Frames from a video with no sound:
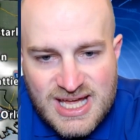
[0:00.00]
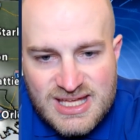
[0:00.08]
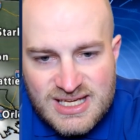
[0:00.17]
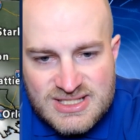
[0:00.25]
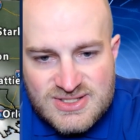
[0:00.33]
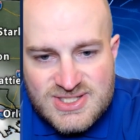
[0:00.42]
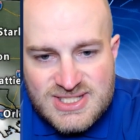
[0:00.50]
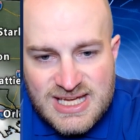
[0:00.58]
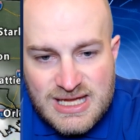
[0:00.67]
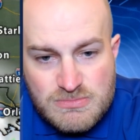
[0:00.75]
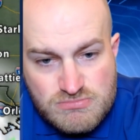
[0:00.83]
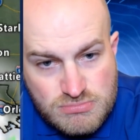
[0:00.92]
You can
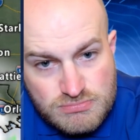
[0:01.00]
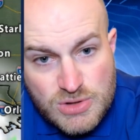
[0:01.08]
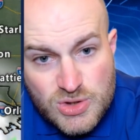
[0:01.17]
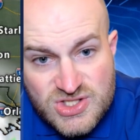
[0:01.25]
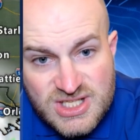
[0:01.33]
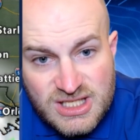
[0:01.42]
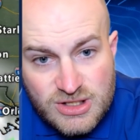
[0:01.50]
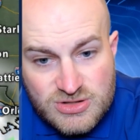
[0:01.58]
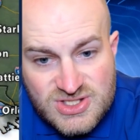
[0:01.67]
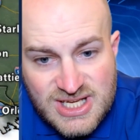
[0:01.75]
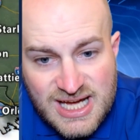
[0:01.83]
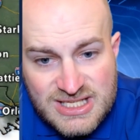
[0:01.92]
see mostly clear
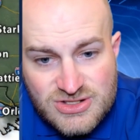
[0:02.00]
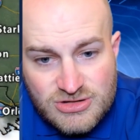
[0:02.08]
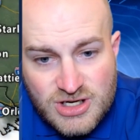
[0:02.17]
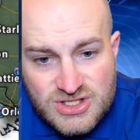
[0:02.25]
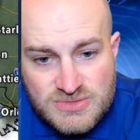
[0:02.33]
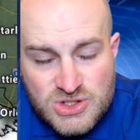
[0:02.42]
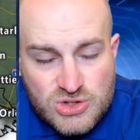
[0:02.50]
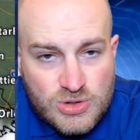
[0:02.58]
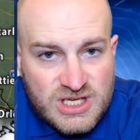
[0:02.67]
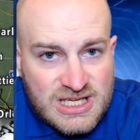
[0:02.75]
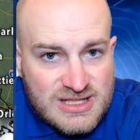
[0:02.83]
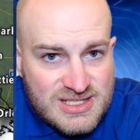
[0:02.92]
skies across the
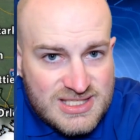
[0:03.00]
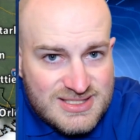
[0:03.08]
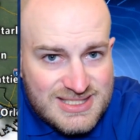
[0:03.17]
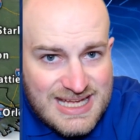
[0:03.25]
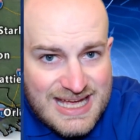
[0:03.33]
majority of this state,